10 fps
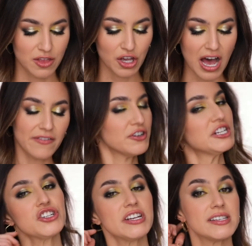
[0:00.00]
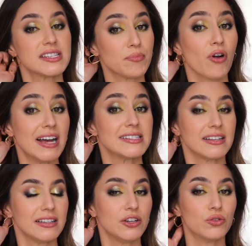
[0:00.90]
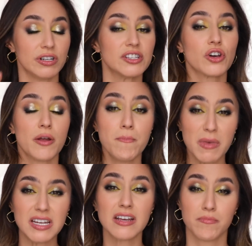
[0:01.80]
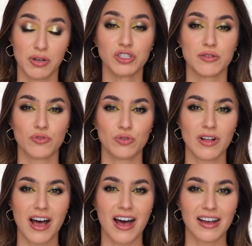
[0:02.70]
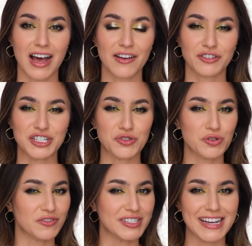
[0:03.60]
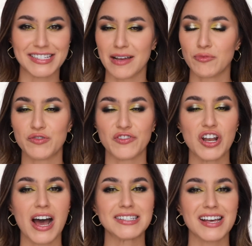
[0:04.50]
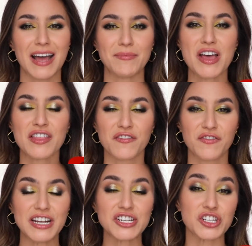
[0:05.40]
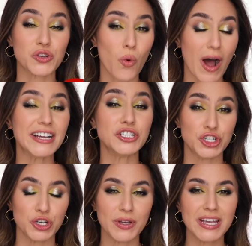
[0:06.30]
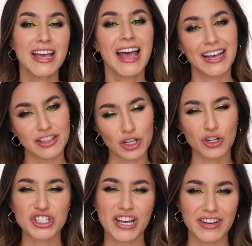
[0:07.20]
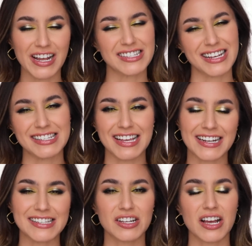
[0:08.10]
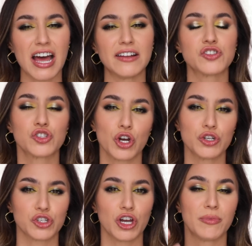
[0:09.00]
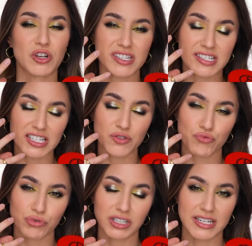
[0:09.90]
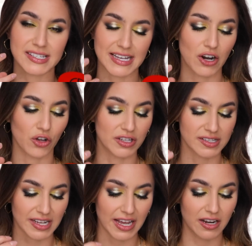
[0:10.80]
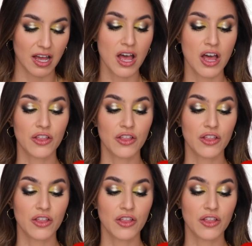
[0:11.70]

The coverage is surprisingly good. It's got a medium buildable uh, coverage, good for daytime, good for nighttime. The finish is quite dewy, and the longevity, as I said, is kind of so-so because it doesn't really set on the skin.